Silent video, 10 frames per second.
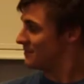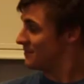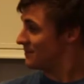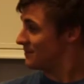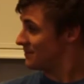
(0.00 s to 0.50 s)

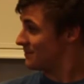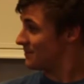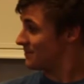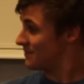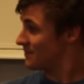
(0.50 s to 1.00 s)

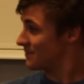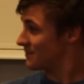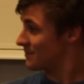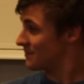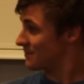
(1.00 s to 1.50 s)

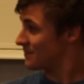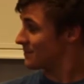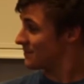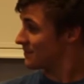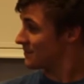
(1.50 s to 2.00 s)

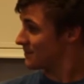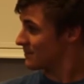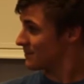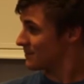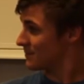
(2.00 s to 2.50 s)

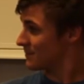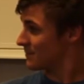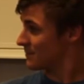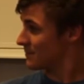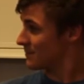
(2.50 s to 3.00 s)

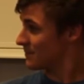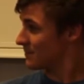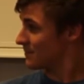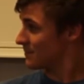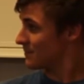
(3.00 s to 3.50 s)

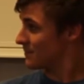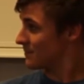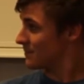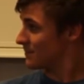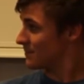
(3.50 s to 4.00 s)

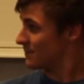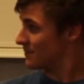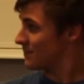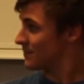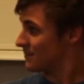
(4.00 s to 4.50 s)

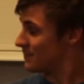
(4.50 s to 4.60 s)
(silent)